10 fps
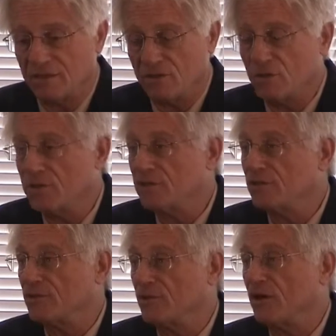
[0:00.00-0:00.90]
good
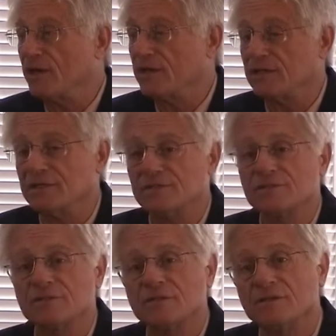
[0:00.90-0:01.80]
the thought
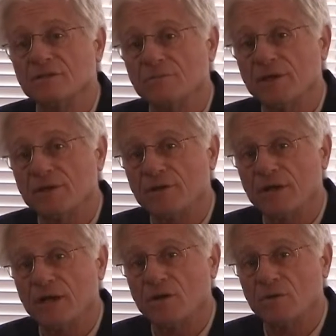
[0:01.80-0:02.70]
is, no matter
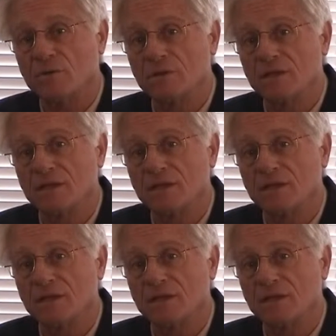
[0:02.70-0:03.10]
how